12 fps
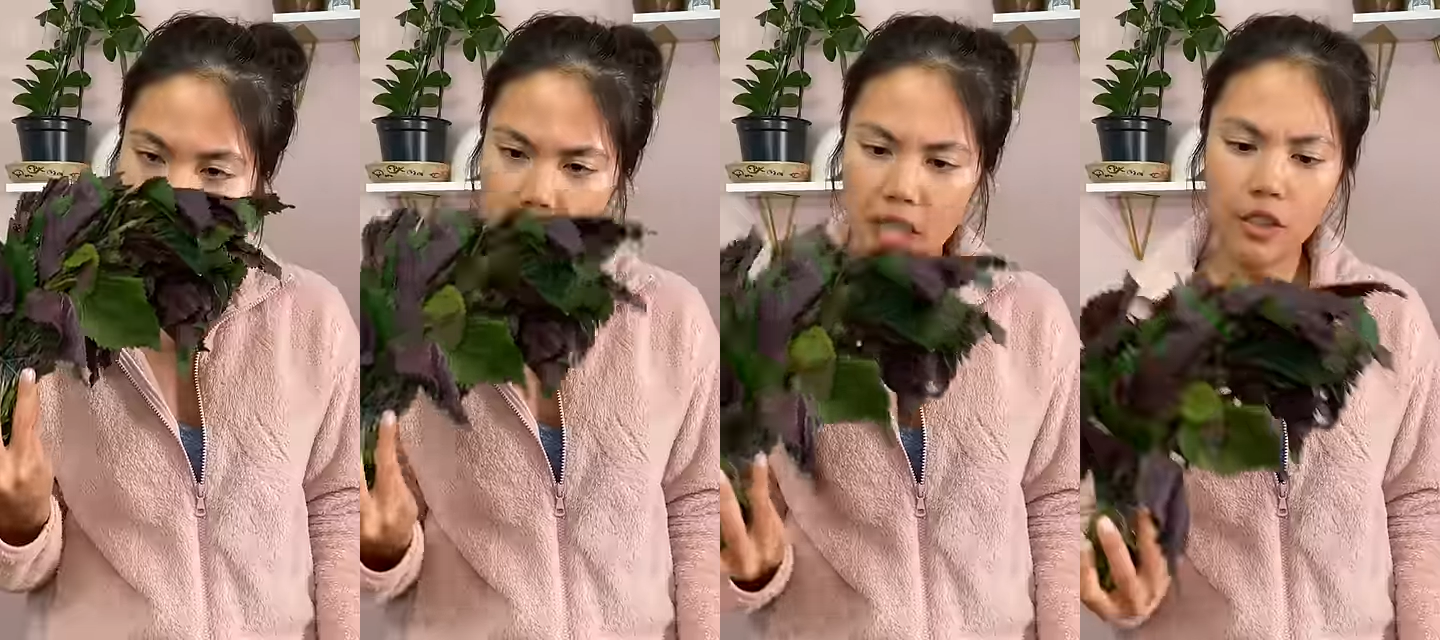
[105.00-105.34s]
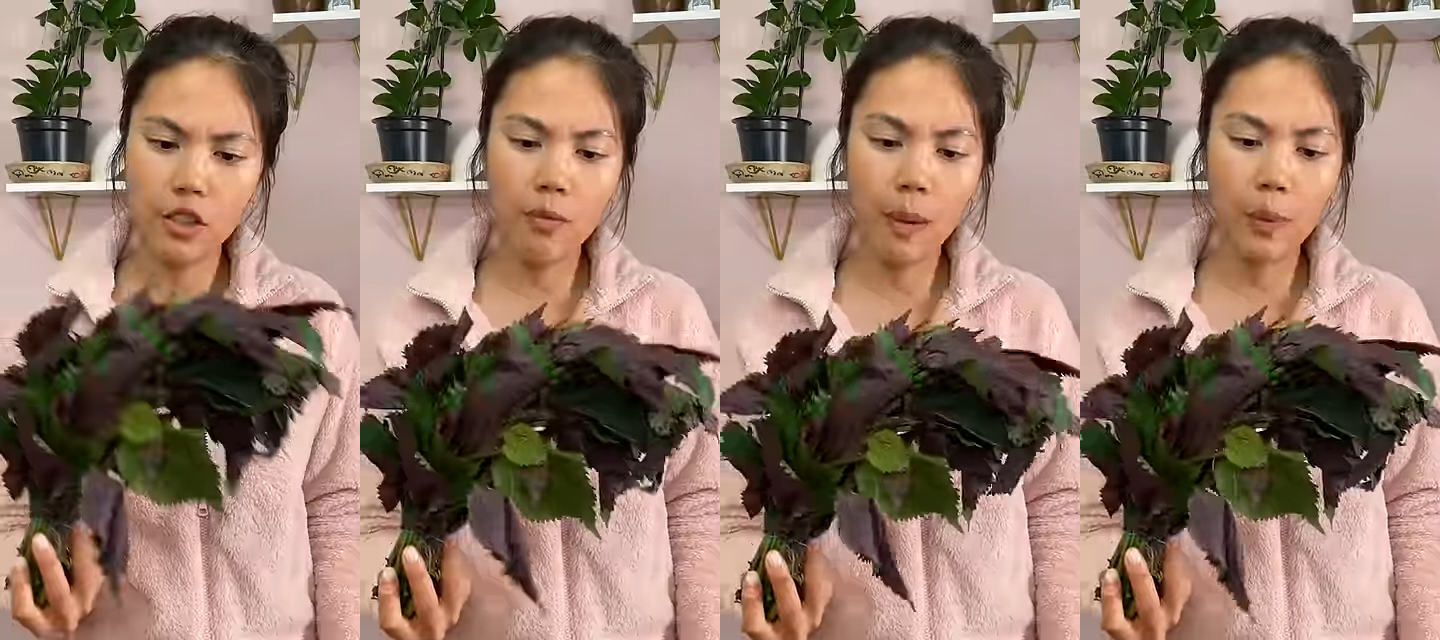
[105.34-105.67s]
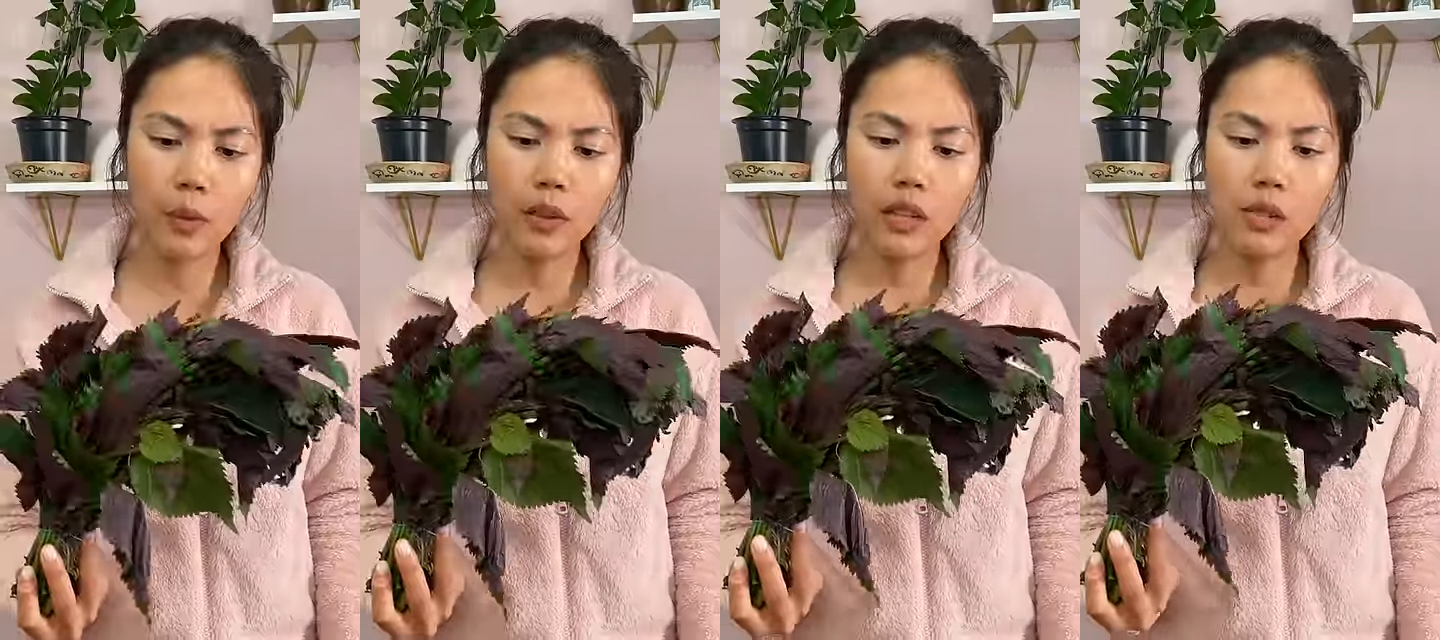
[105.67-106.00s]
Doug, do you
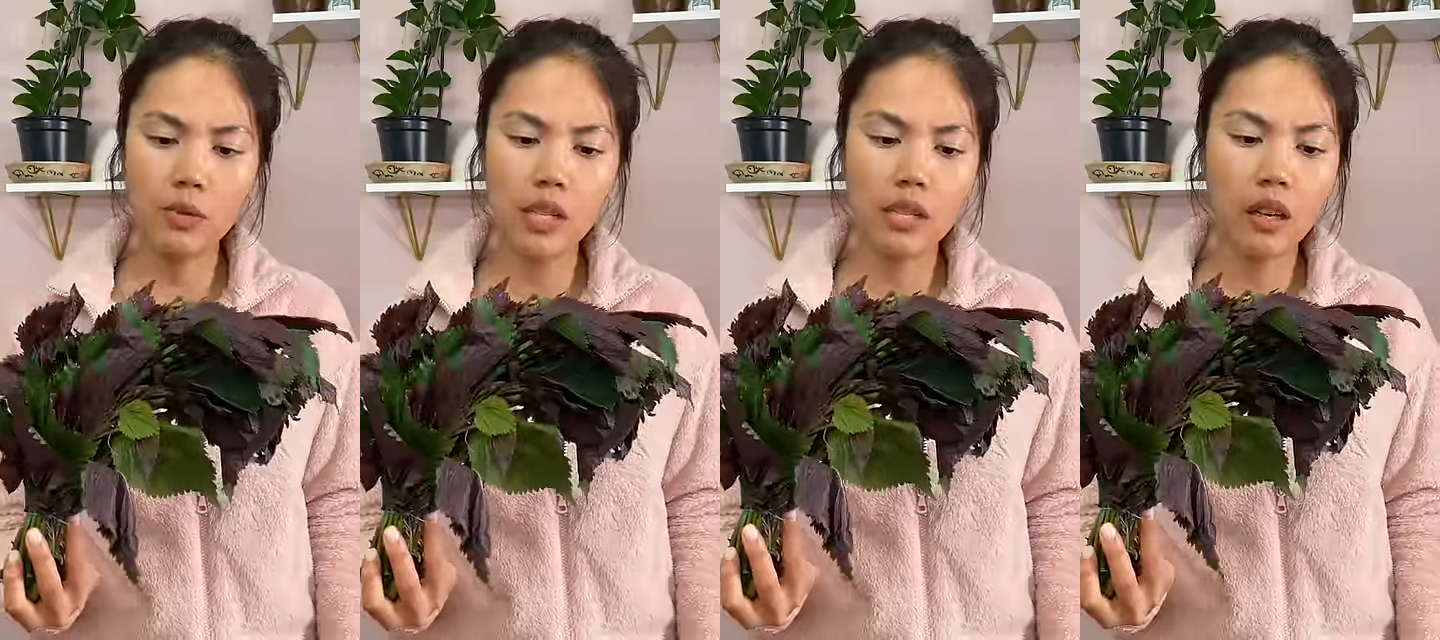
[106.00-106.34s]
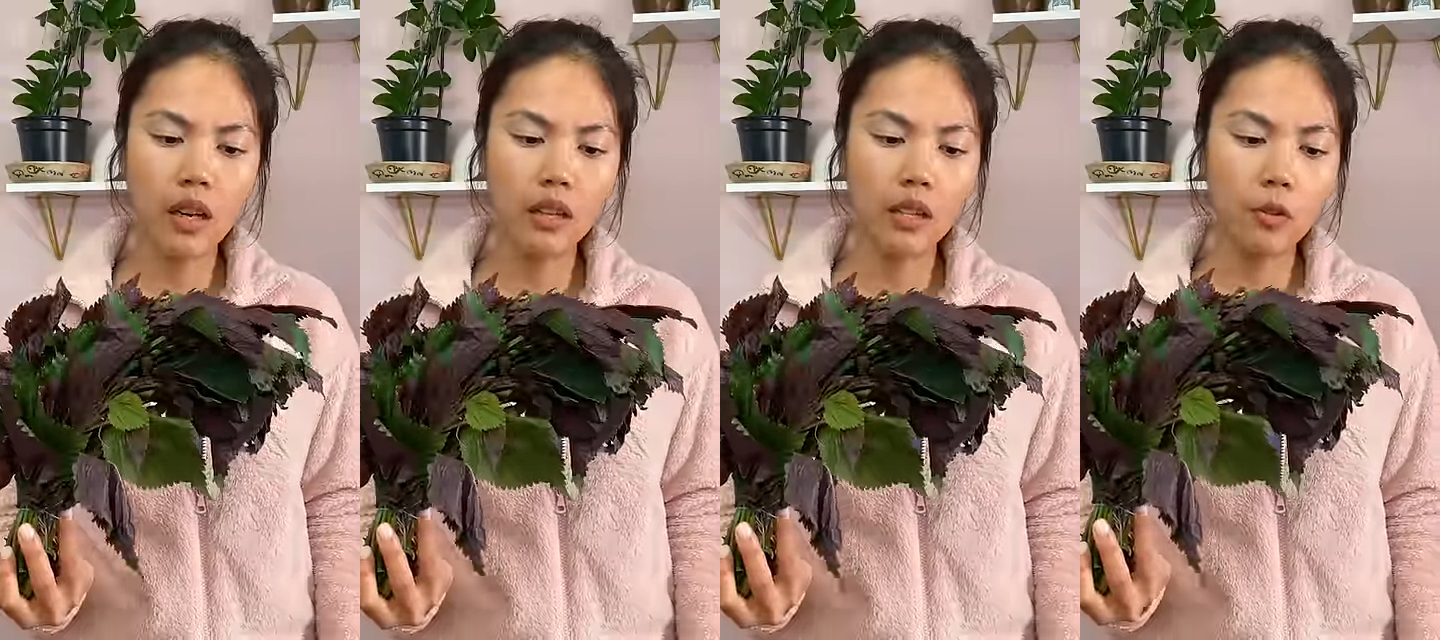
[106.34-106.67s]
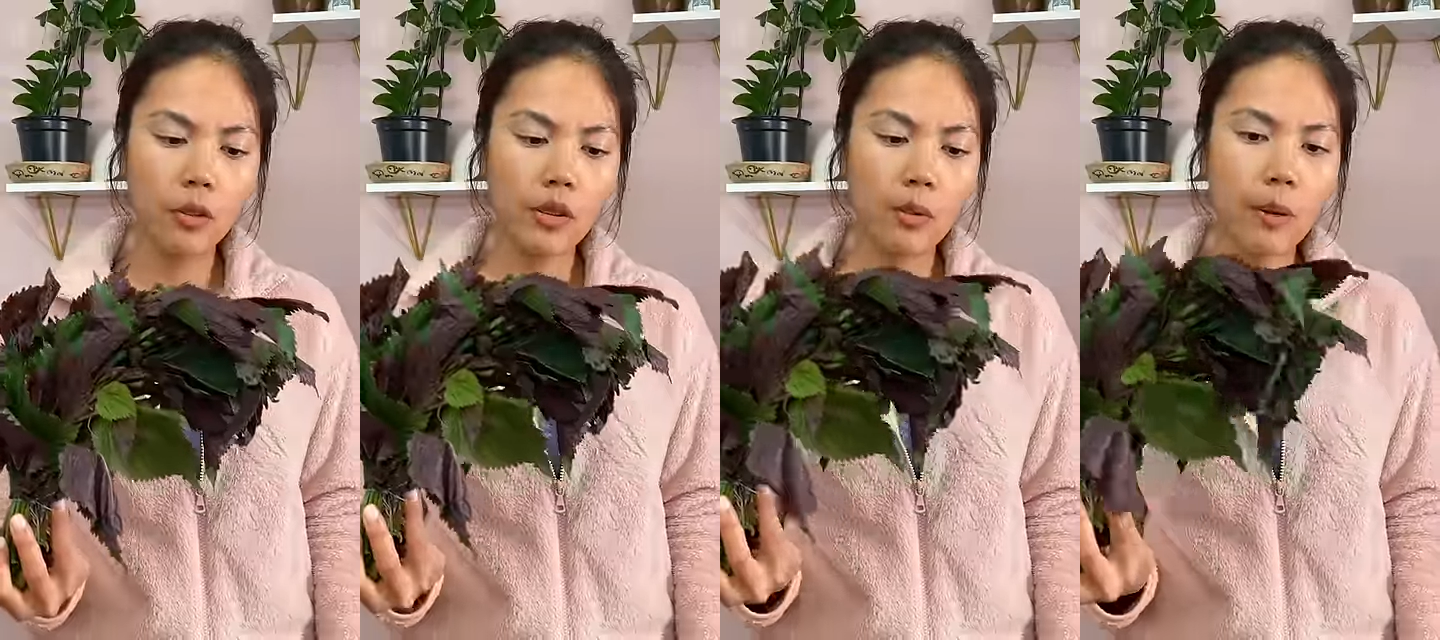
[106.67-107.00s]
remember what this one is called? The
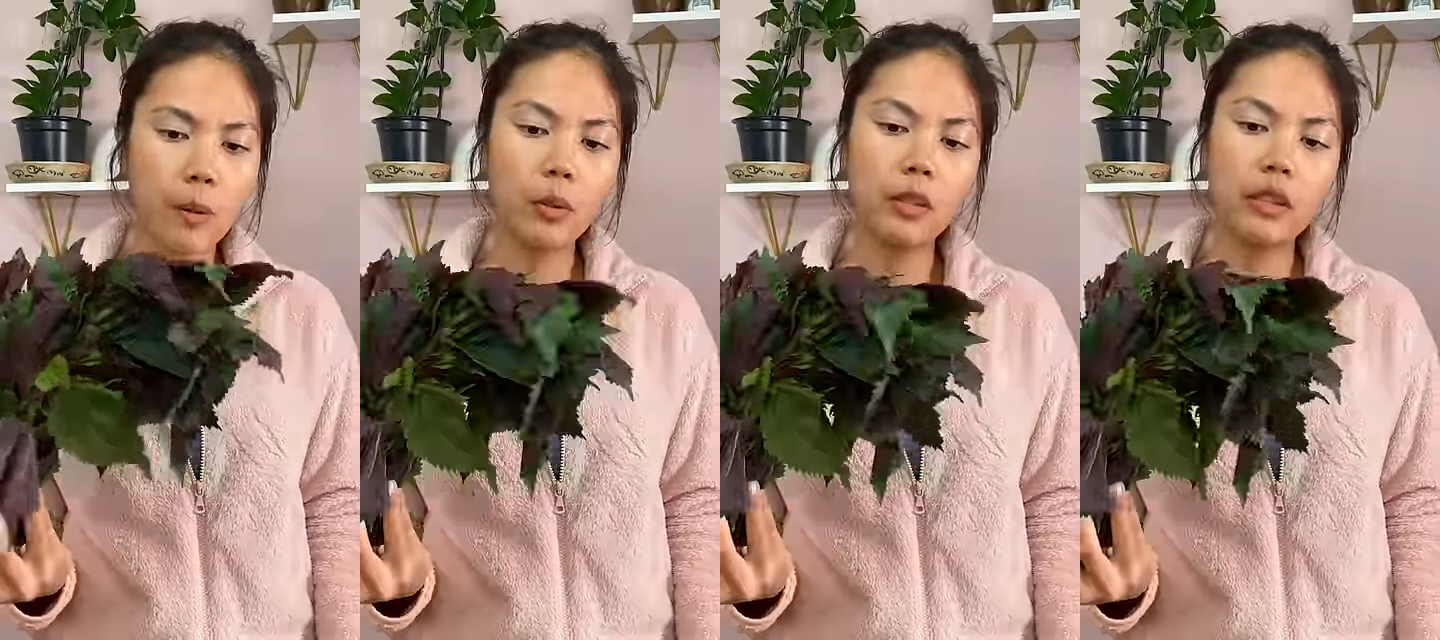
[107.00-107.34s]
one with the purple